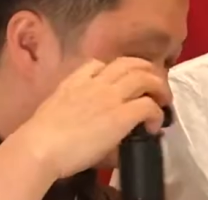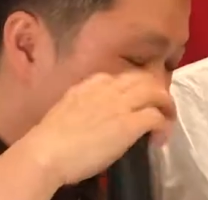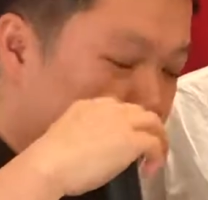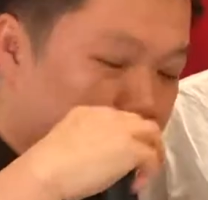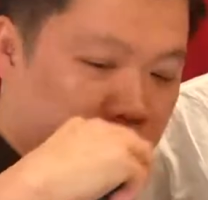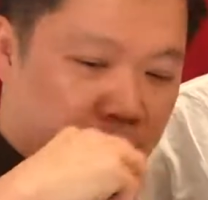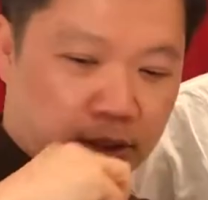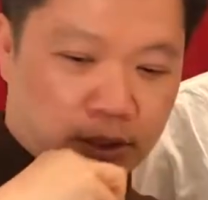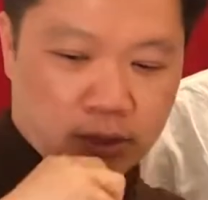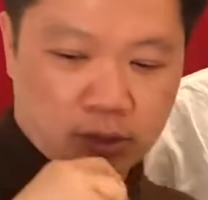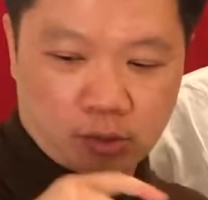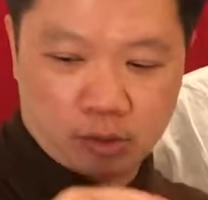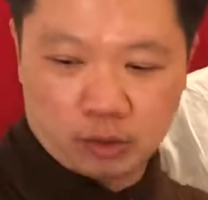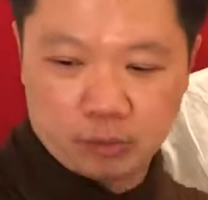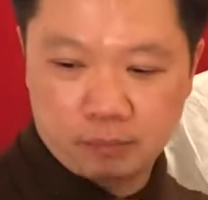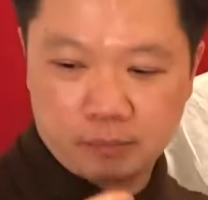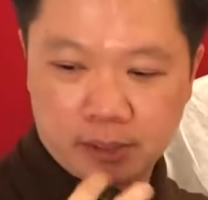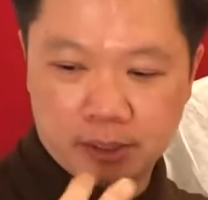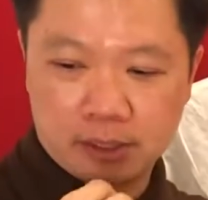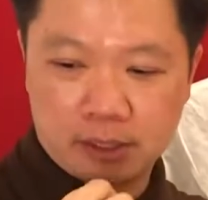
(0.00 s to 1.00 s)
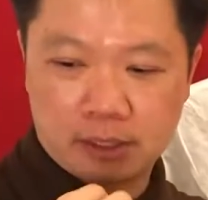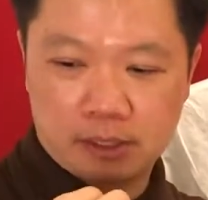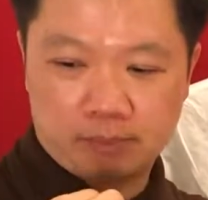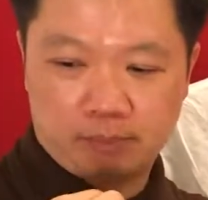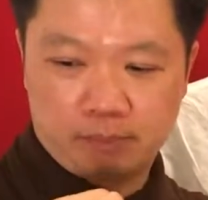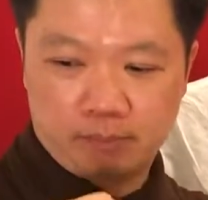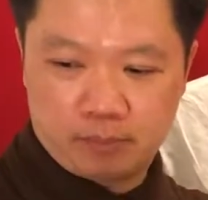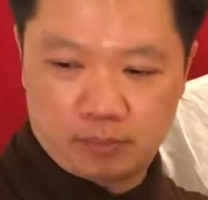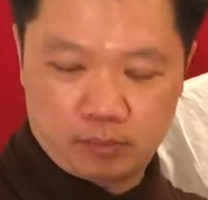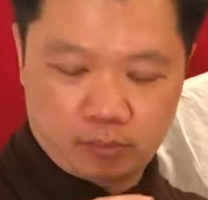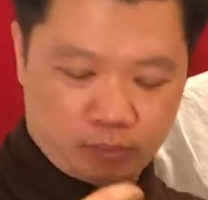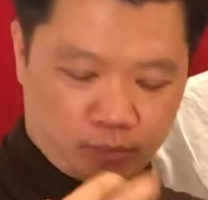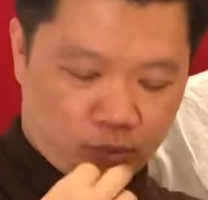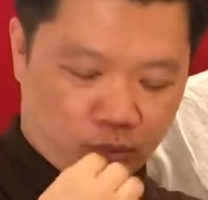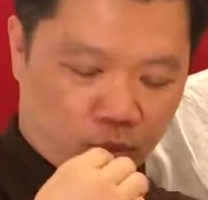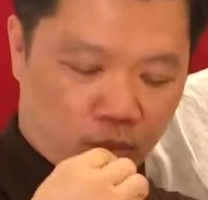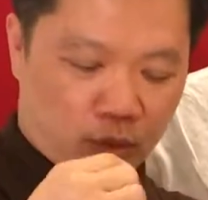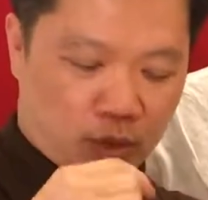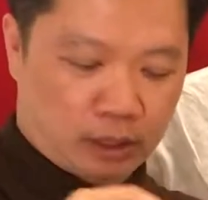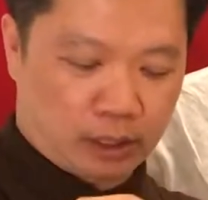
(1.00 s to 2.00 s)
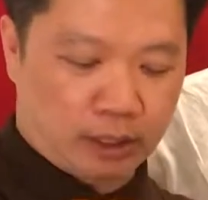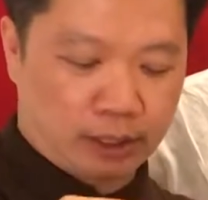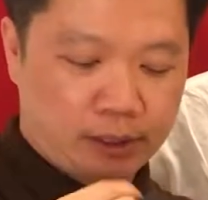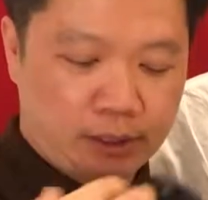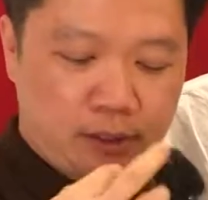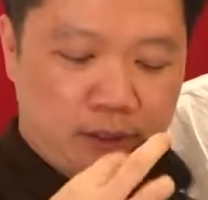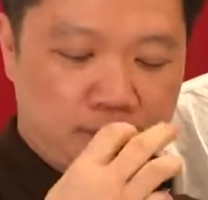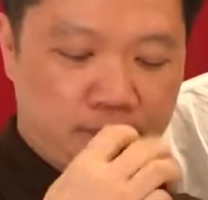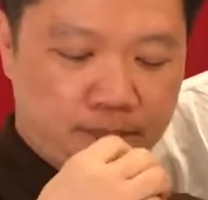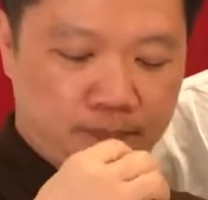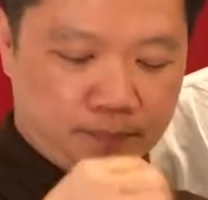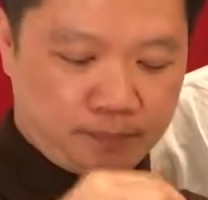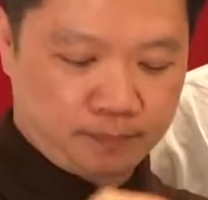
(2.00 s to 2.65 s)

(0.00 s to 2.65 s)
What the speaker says: So I'm just gonna open this wine.